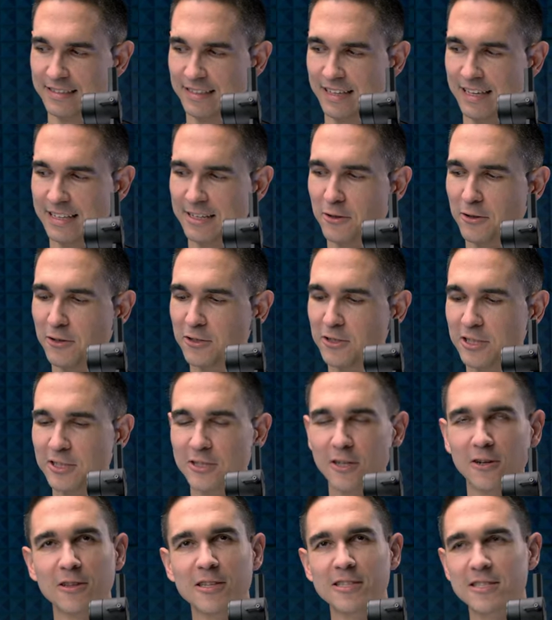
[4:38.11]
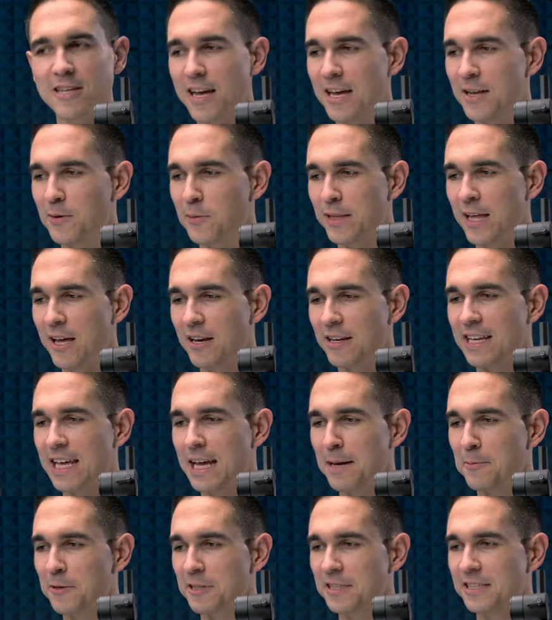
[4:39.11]
I don't usually turn these on without a
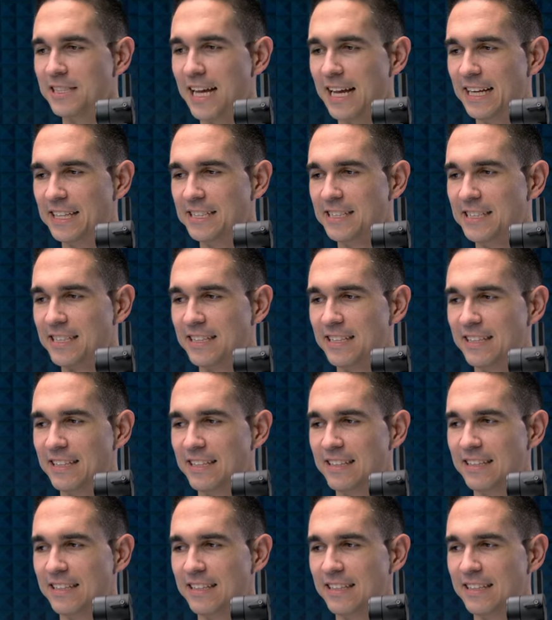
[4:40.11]
camera attached.